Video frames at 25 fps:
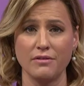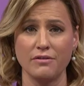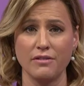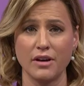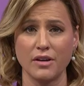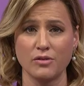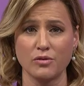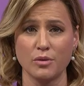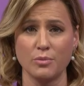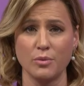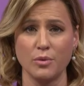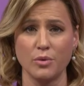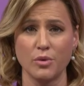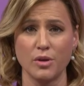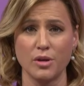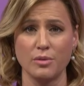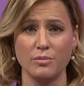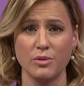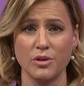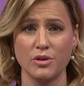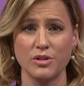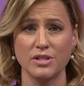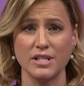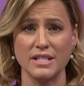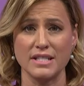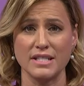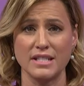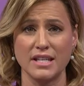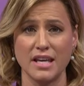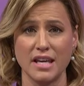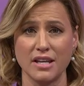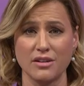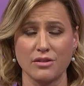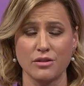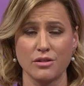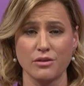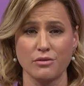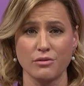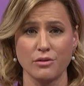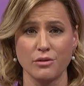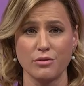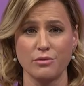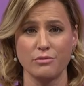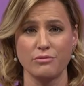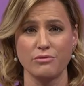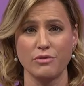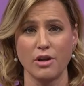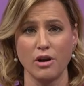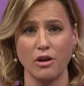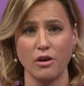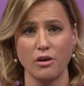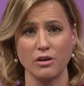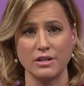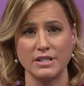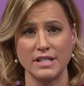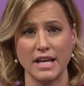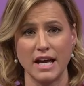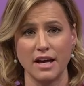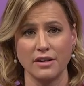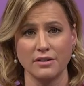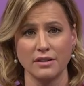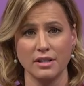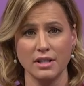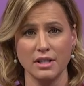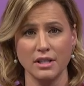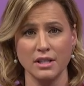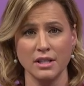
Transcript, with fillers: vulnerable communities get through the lockdown.